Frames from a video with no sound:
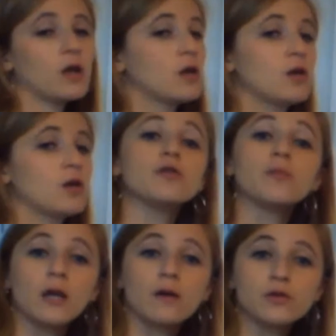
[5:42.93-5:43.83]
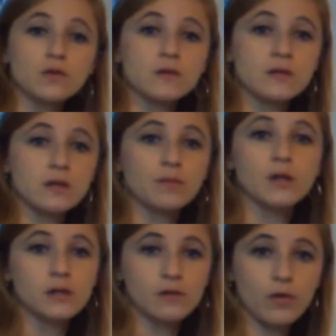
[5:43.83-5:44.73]
You might have chosen something
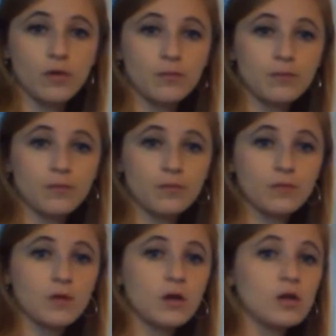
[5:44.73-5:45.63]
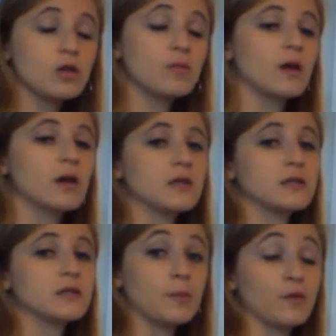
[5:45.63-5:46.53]
different. You might have said
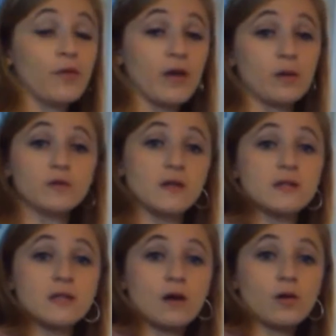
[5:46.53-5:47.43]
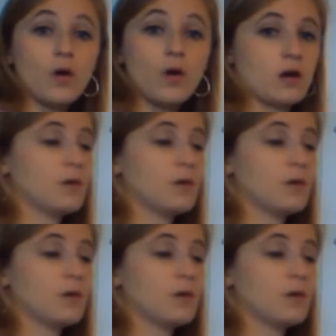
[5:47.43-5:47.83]
types of animals I see on a walk.